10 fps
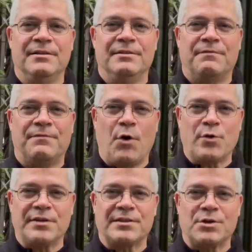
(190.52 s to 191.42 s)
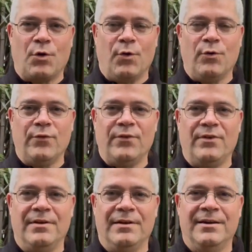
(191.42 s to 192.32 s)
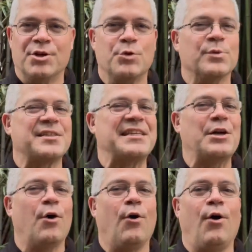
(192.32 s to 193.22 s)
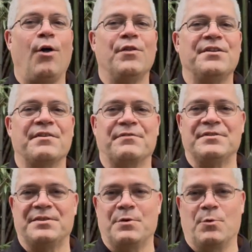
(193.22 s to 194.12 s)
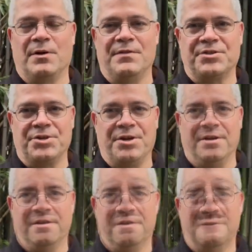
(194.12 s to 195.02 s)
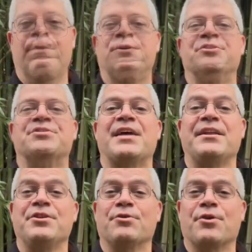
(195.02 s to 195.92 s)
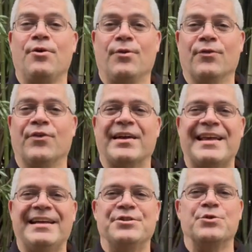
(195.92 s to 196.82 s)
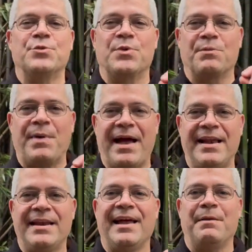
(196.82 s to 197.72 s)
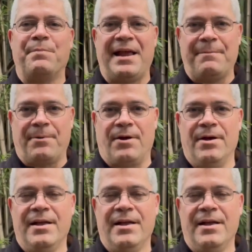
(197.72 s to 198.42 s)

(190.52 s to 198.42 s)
focused goals, you will see all the difference in the world this year. And when you're setting your goals, again, do it with pen and paper.